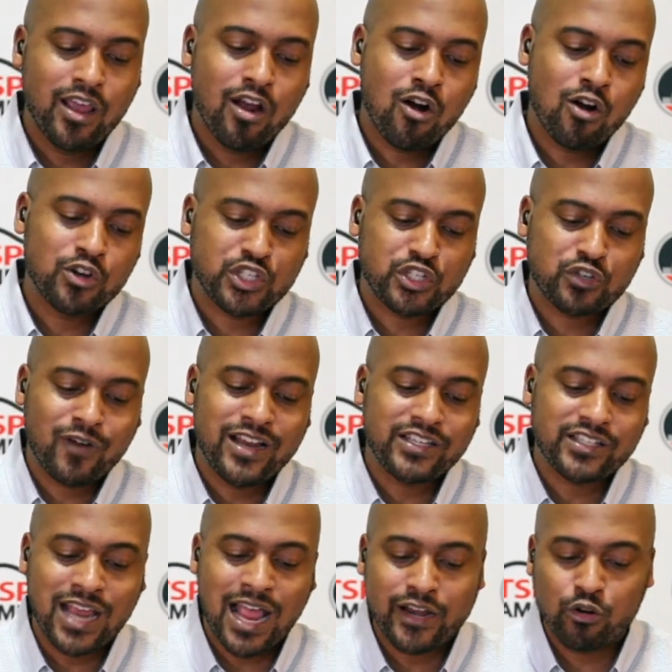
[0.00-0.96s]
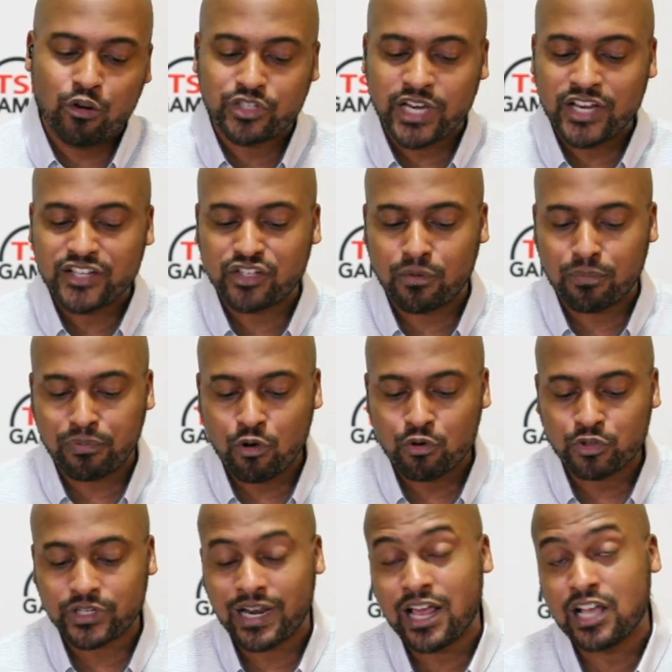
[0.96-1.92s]
Her straight shot, no chaser
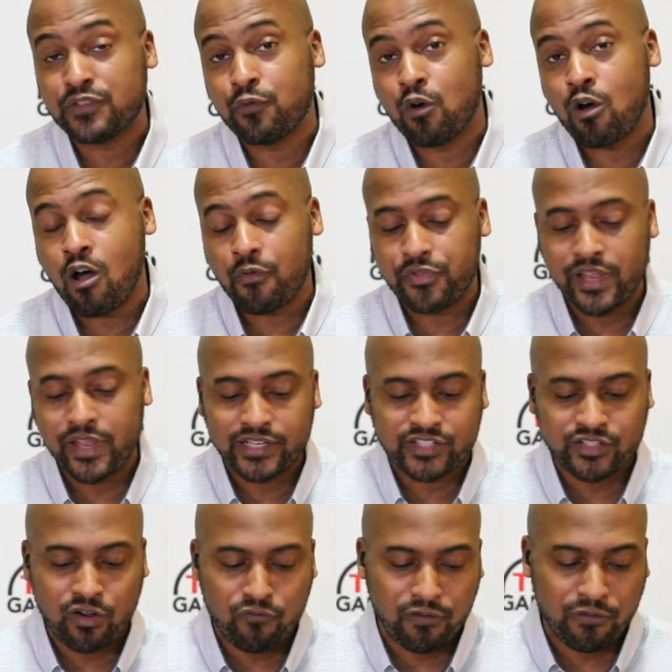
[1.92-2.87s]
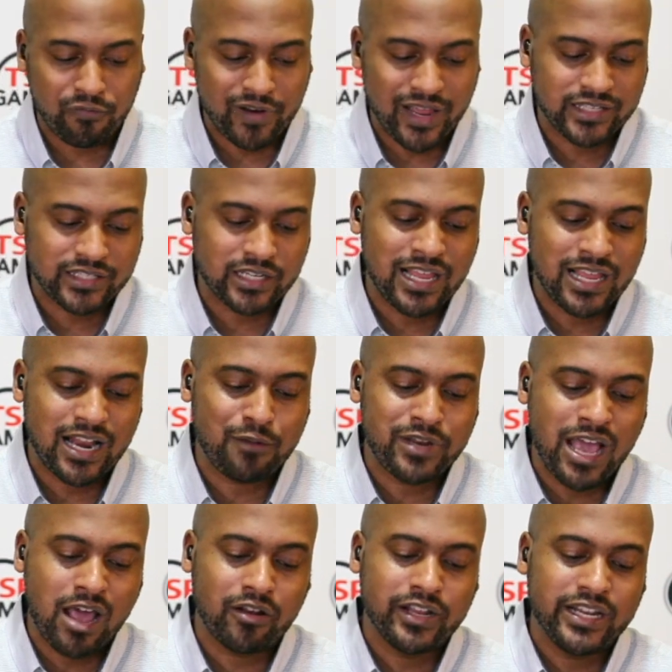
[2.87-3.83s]
approach allows for authentic self-reflection that
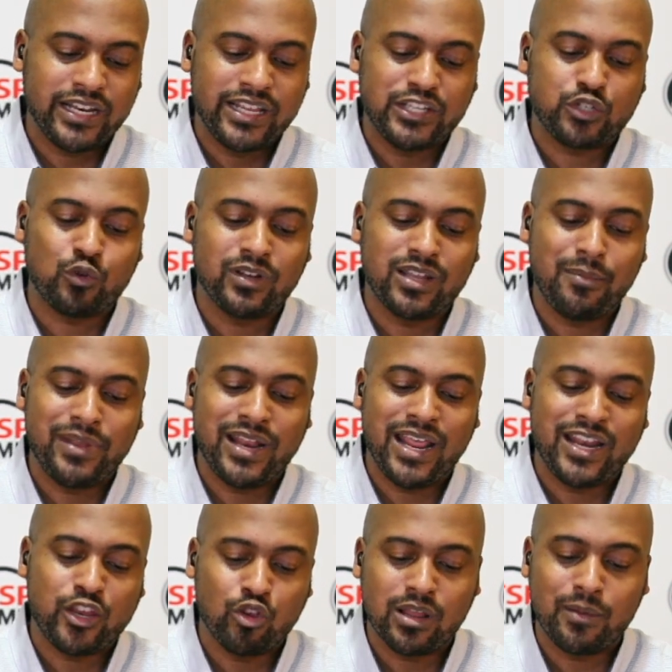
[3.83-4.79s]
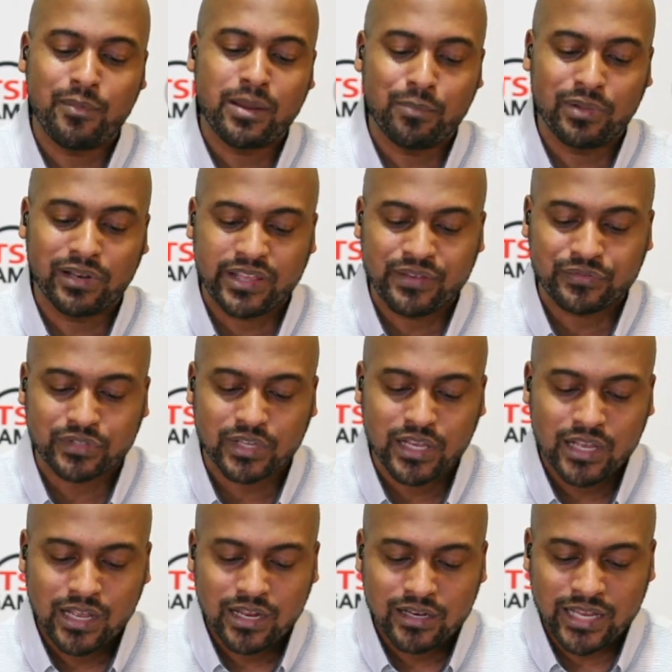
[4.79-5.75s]
undoubtedly leads to eliminating your limiting beliefs
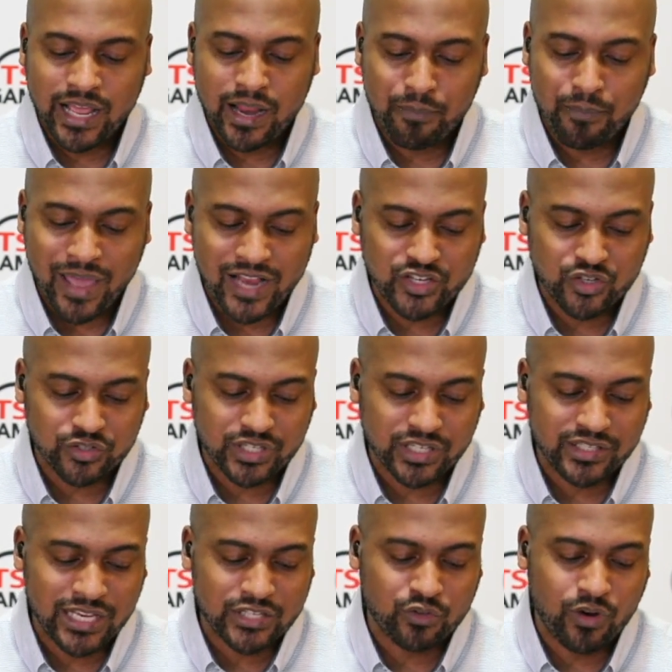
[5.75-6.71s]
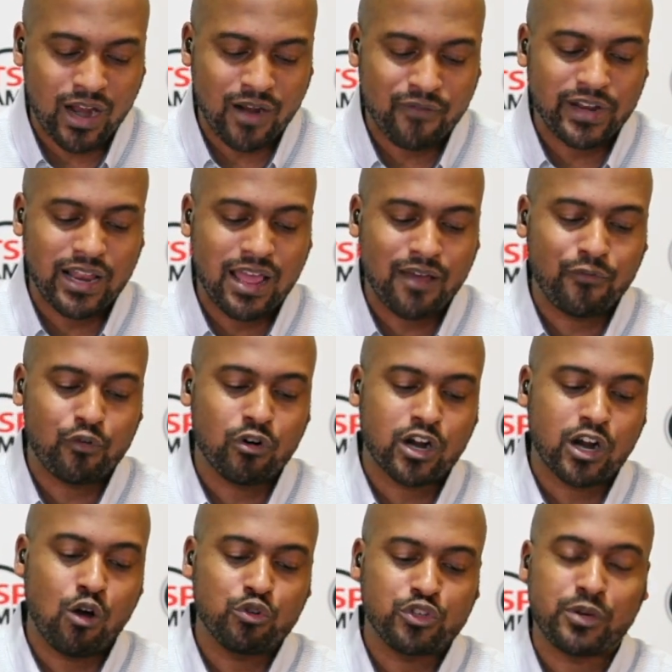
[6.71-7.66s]
that impact your success on every level. Her
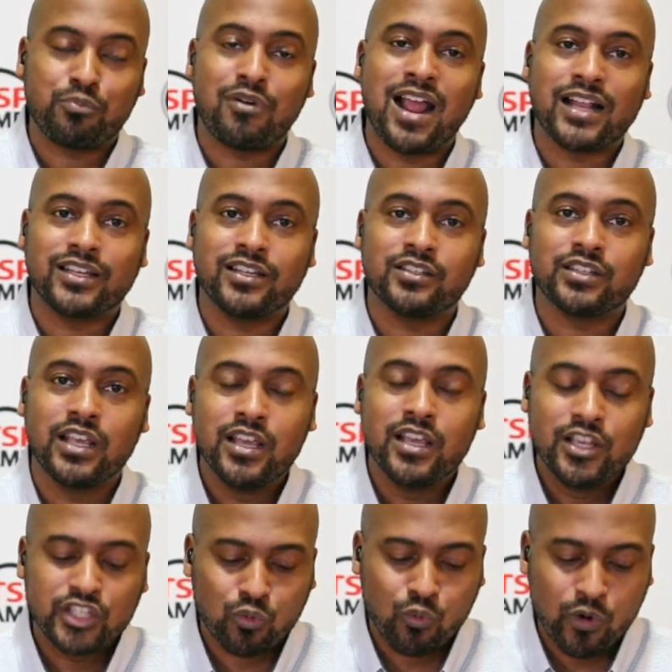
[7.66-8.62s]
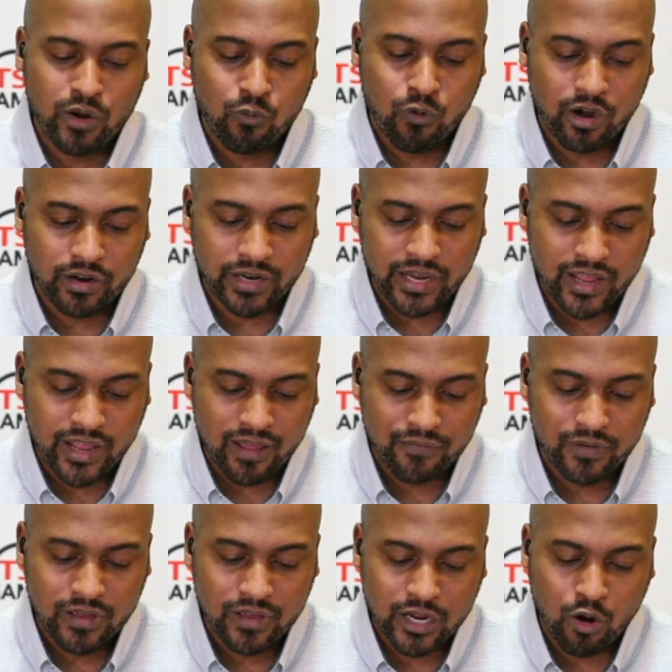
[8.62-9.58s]
coaching practice, Surrender, Work,
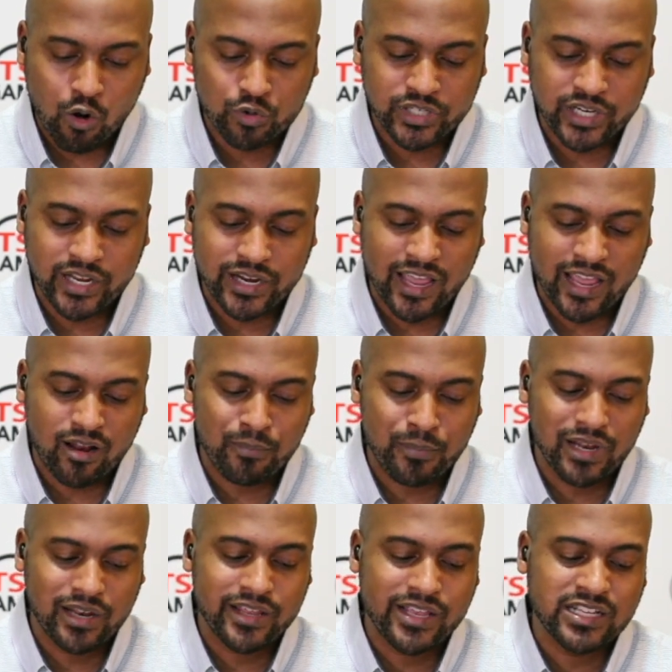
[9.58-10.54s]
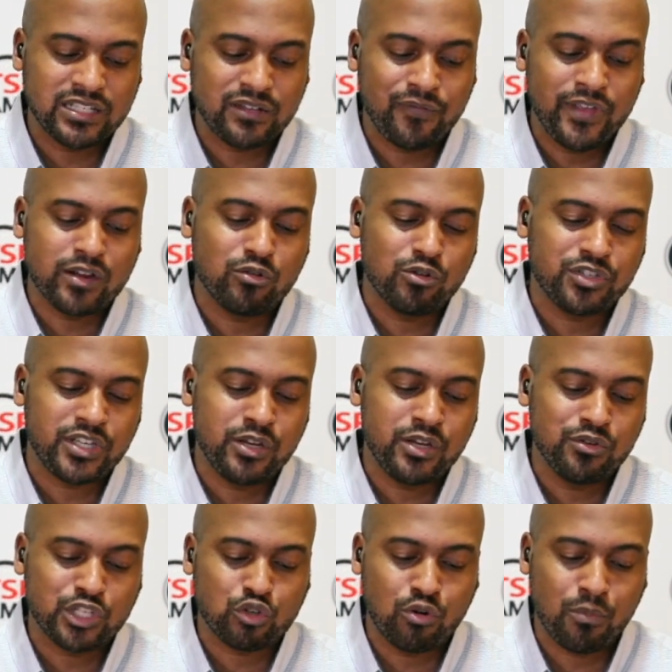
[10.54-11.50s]
Live, coaching and accountability is the vehicle she
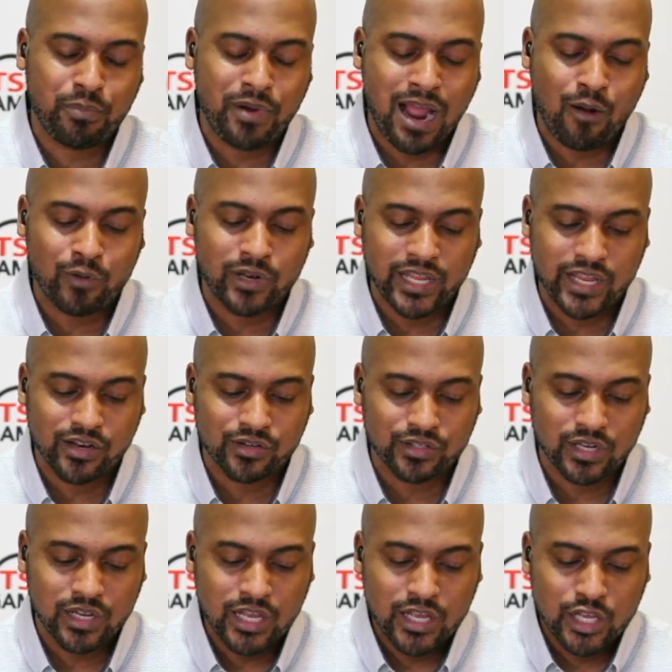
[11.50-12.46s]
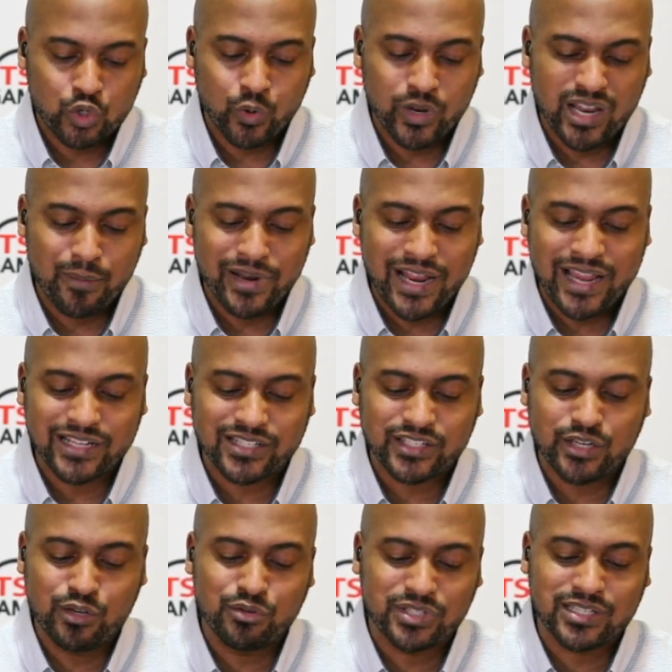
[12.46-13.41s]
uses to empower leaders to eliminate
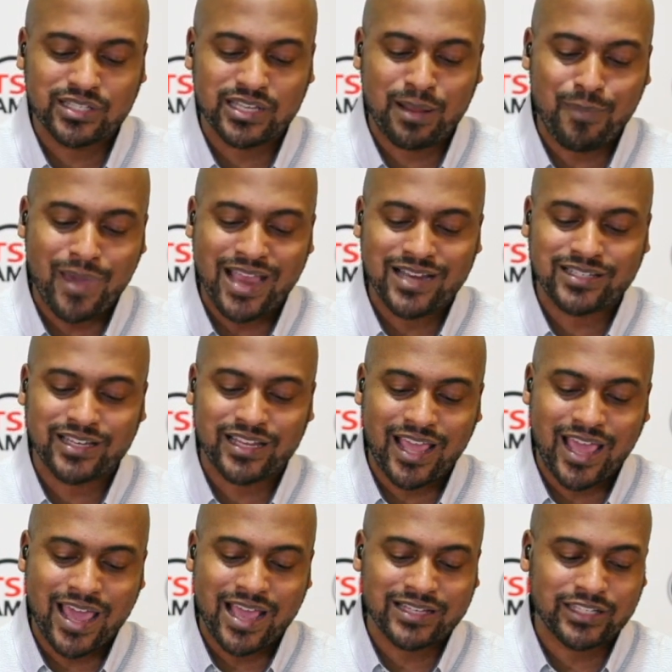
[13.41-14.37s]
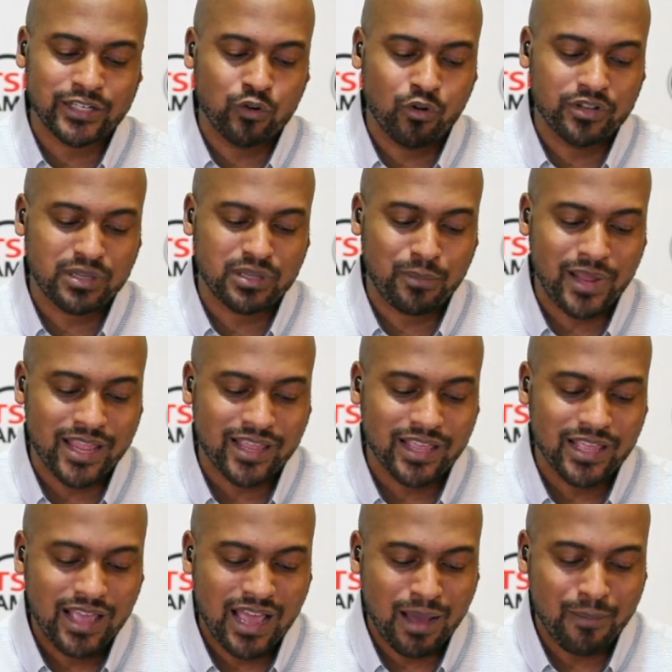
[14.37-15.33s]
excuses and mash the gas in order to make
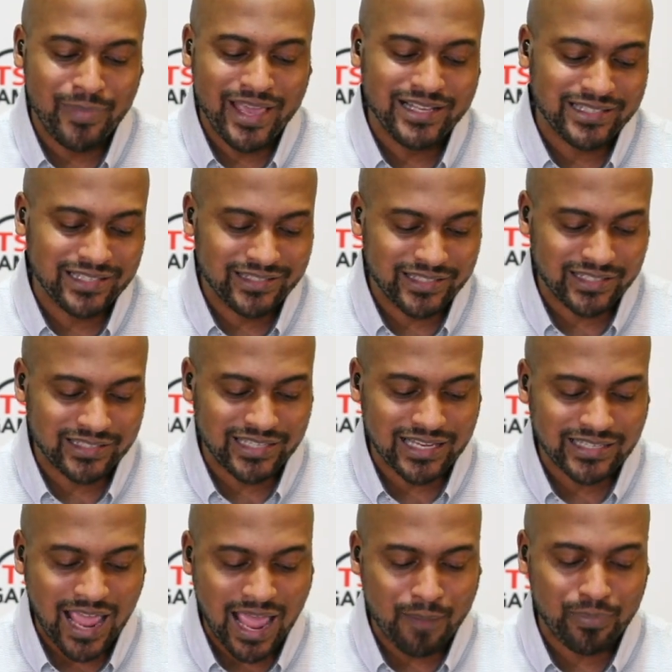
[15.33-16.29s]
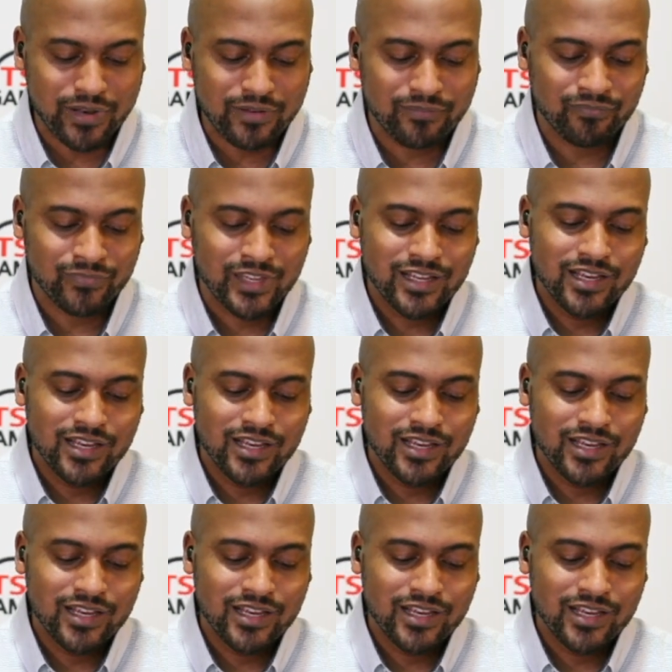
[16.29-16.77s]
amazing success happen.